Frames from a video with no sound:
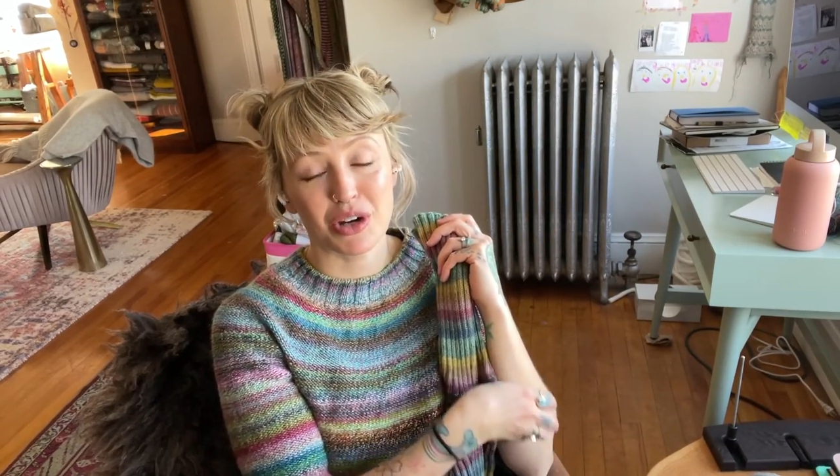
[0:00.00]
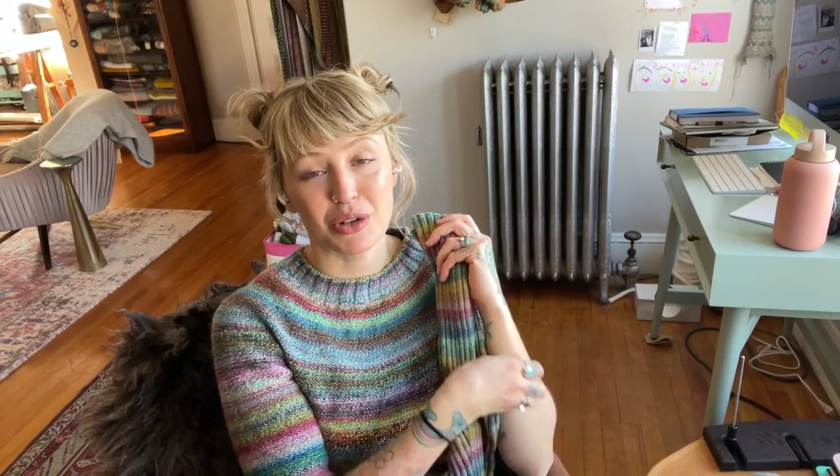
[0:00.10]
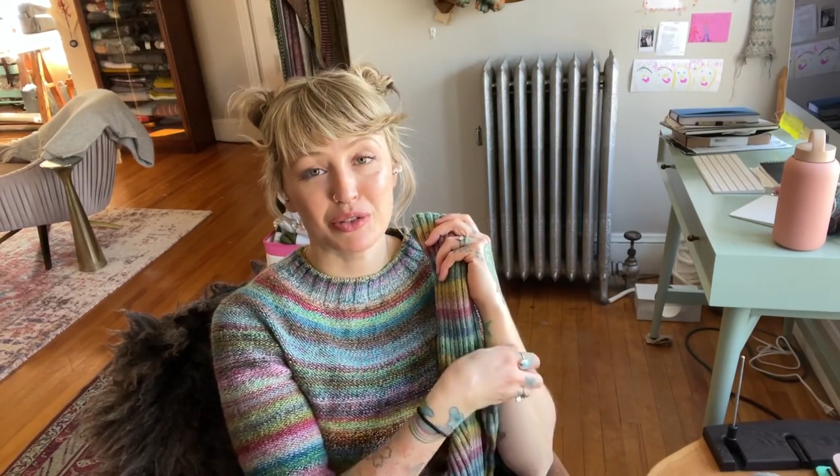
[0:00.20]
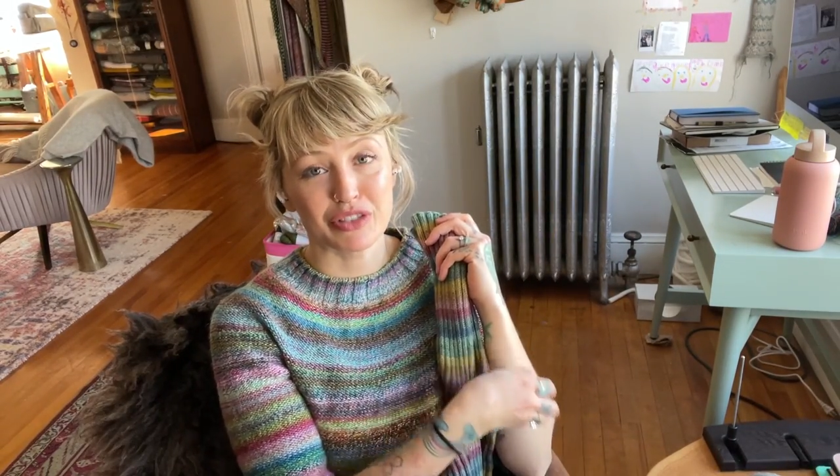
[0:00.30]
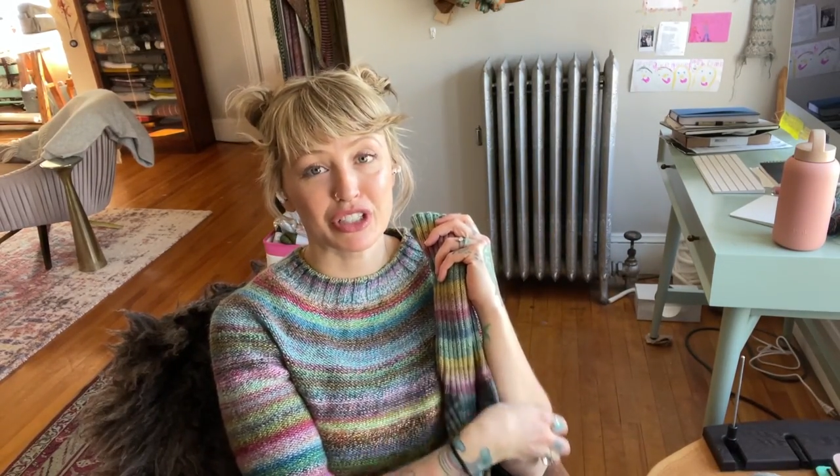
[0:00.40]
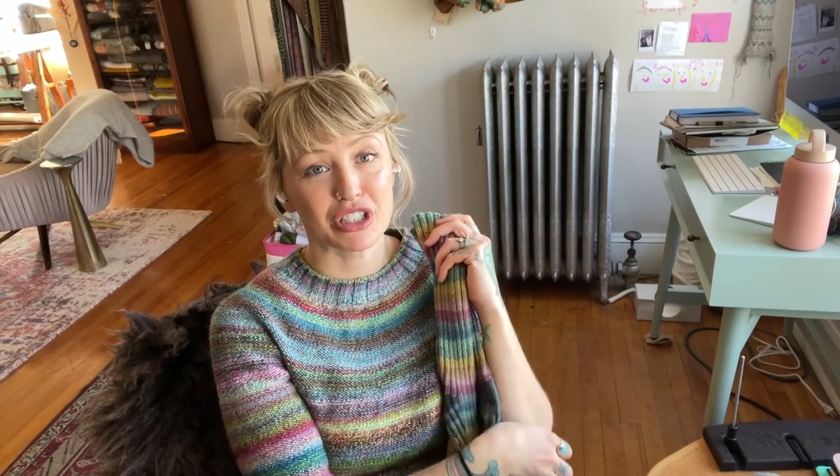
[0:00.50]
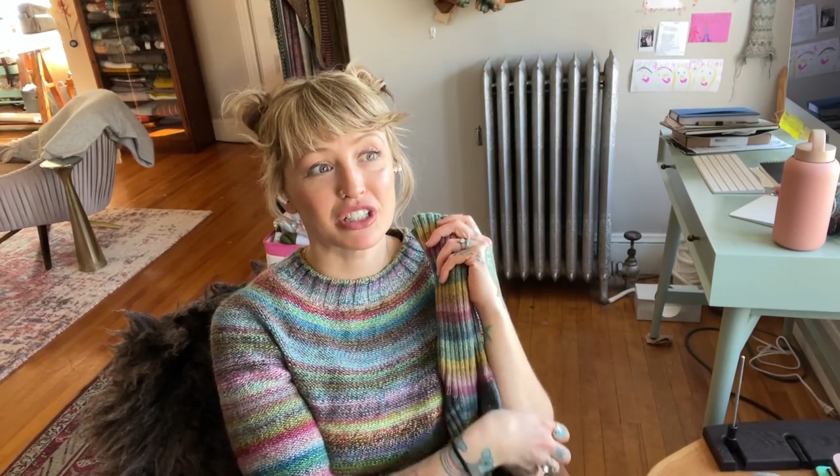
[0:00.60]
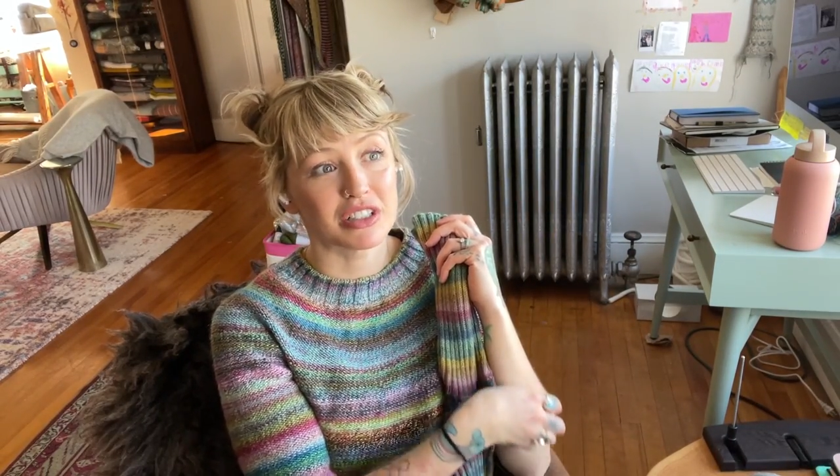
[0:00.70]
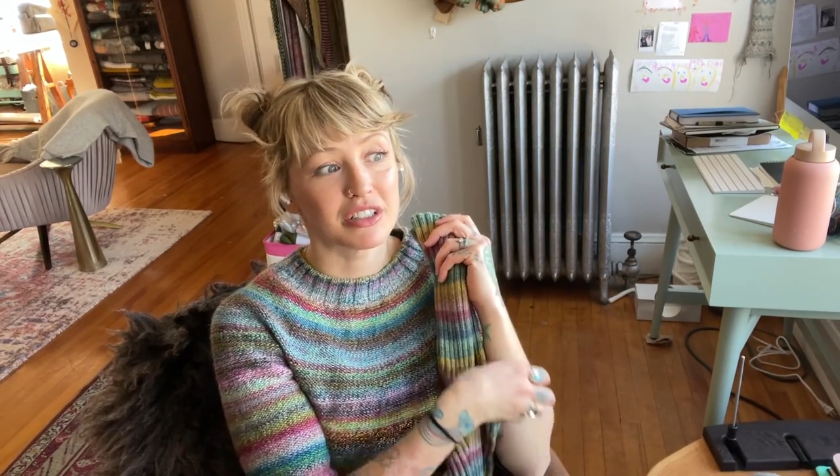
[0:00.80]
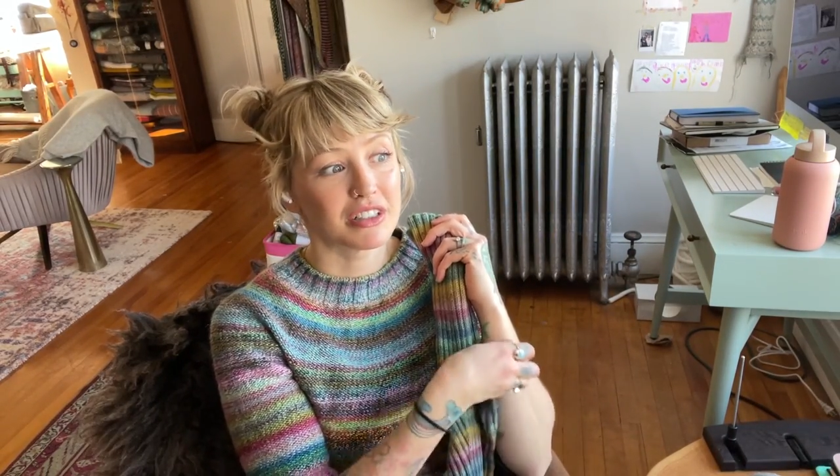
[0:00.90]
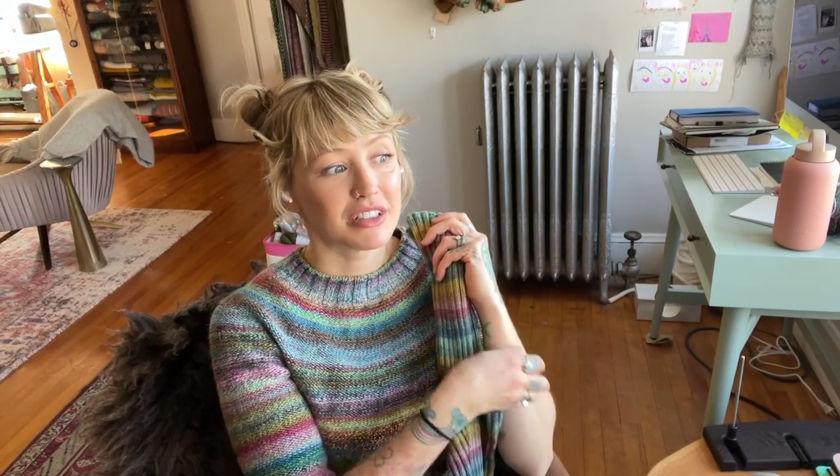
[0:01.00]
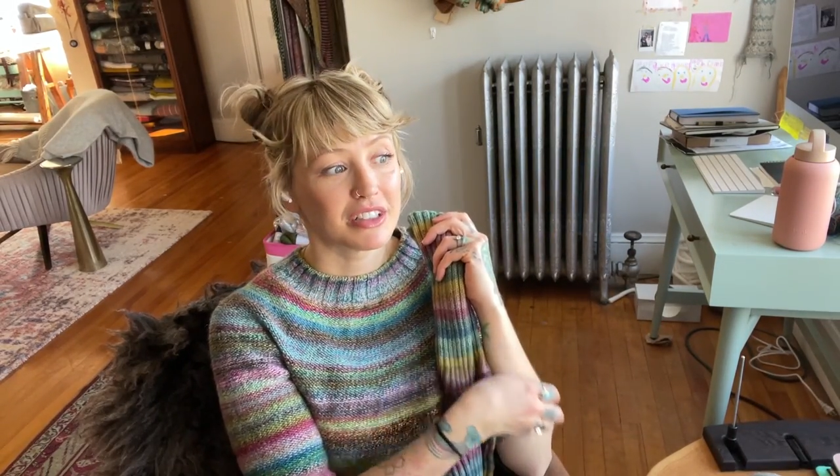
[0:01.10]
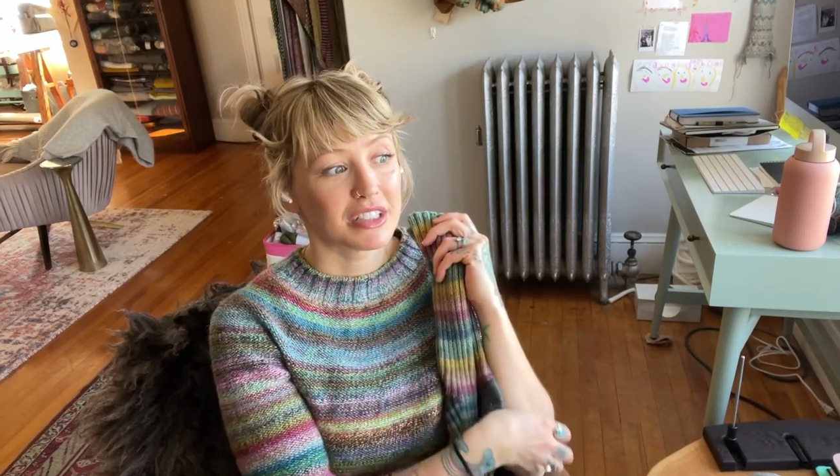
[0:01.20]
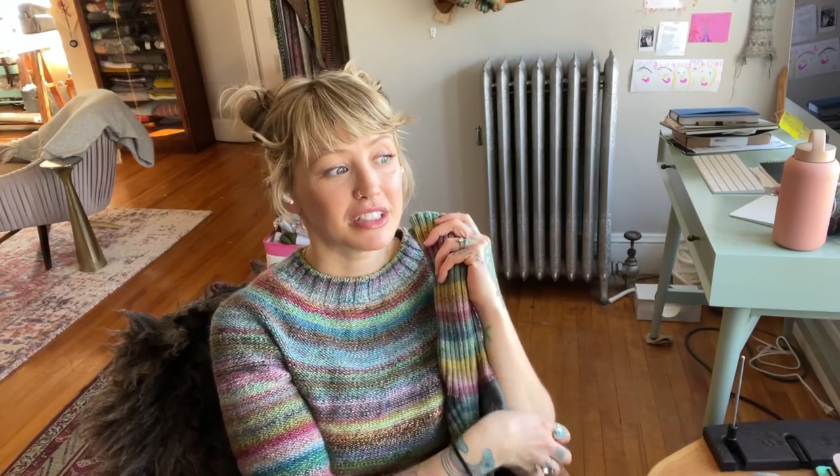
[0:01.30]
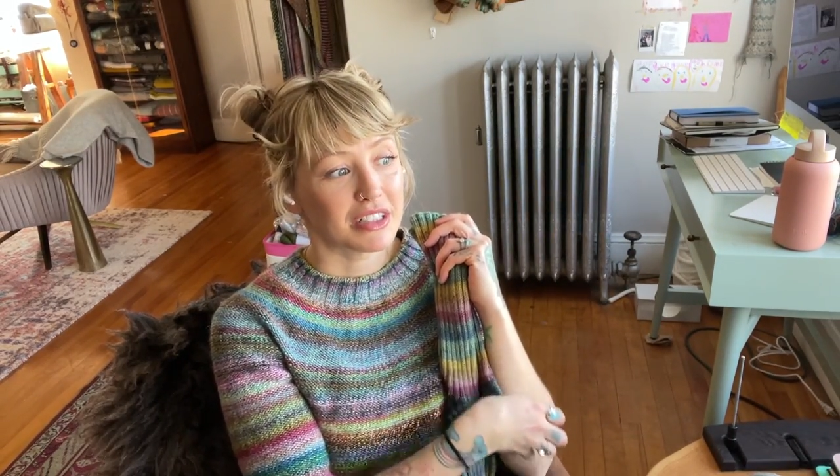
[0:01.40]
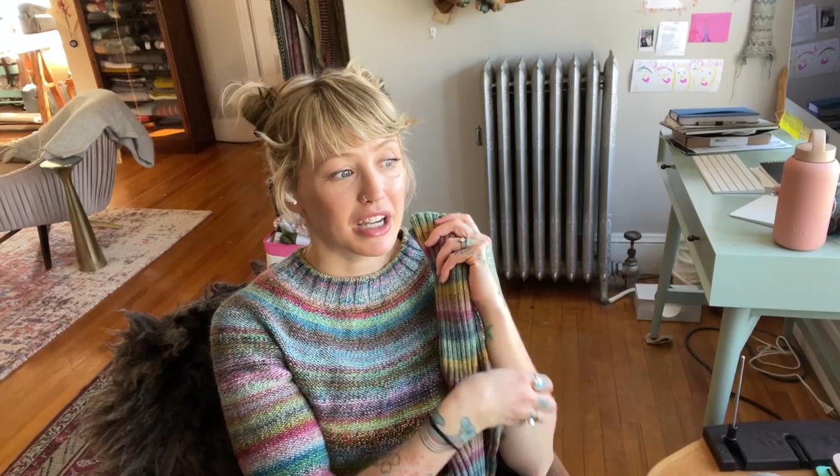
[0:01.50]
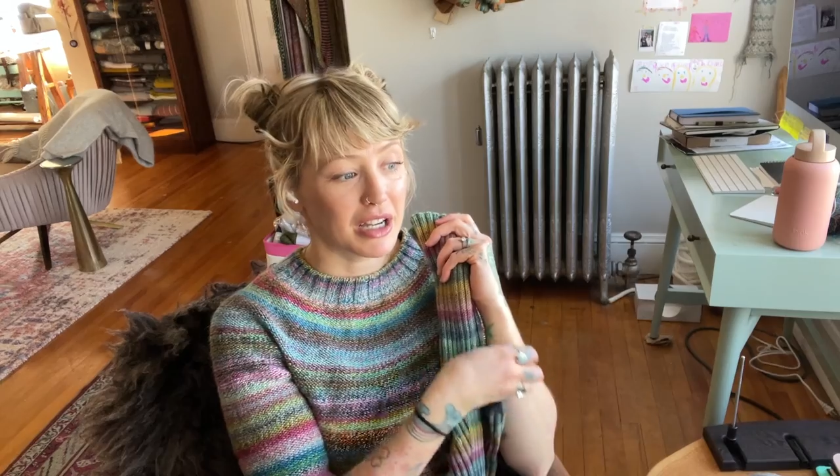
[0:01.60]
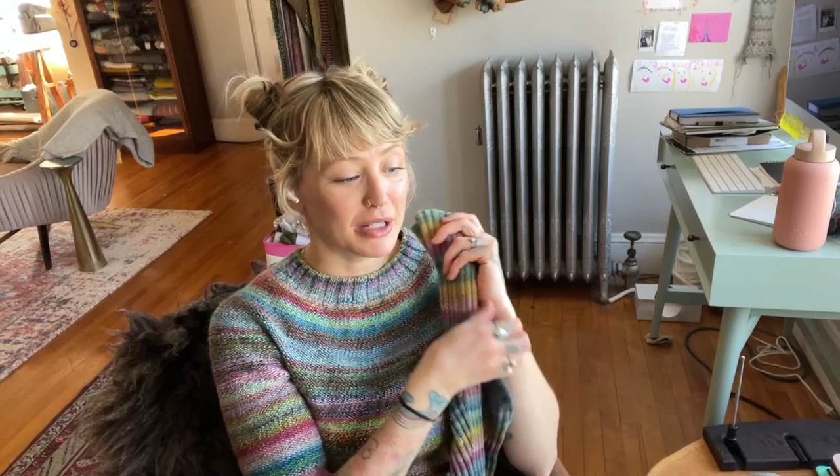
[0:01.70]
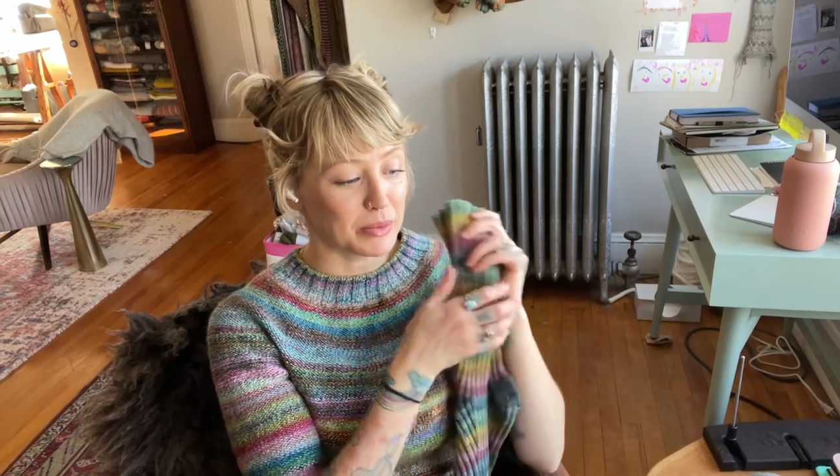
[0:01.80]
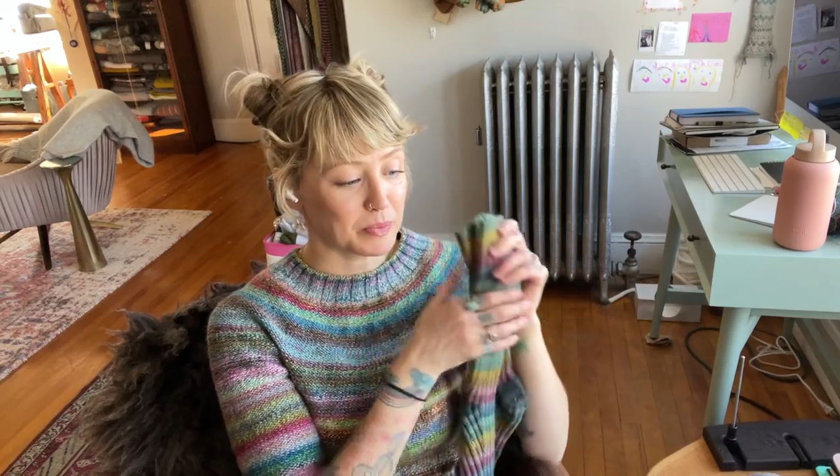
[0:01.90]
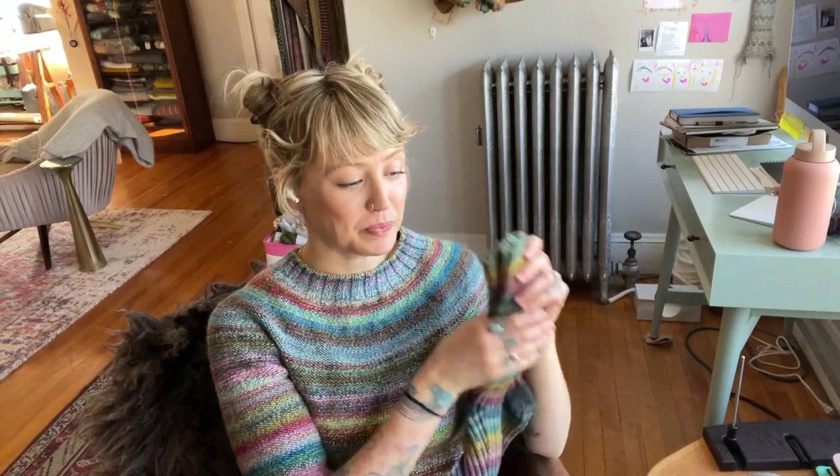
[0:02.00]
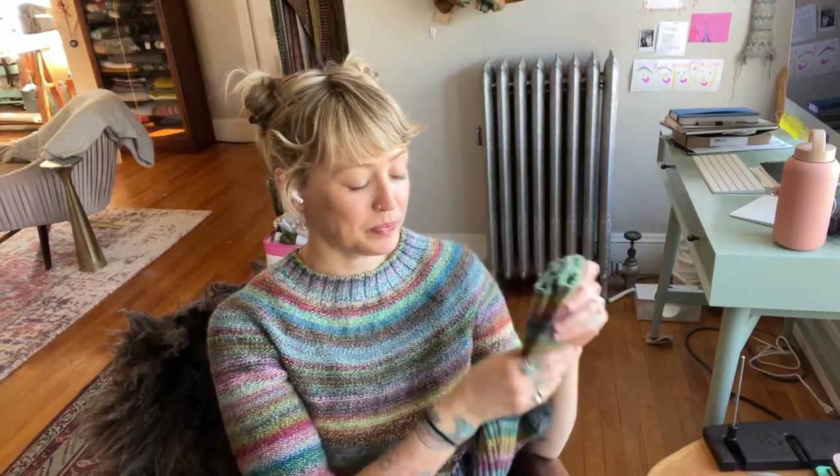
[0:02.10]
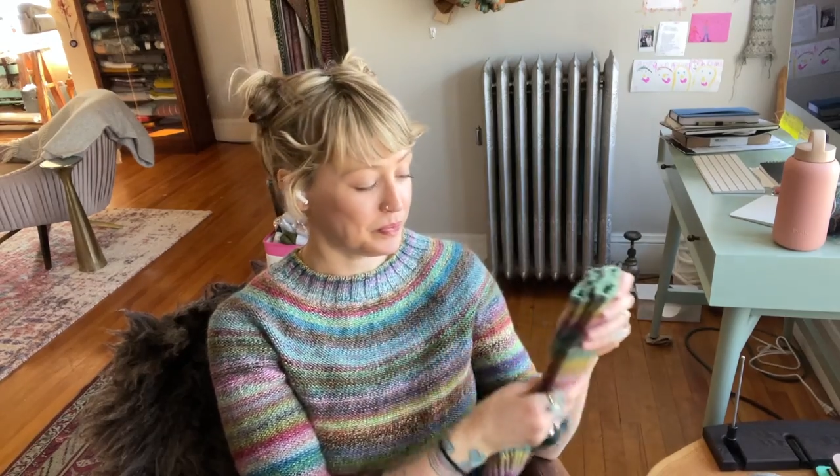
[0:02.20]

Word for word: over, um,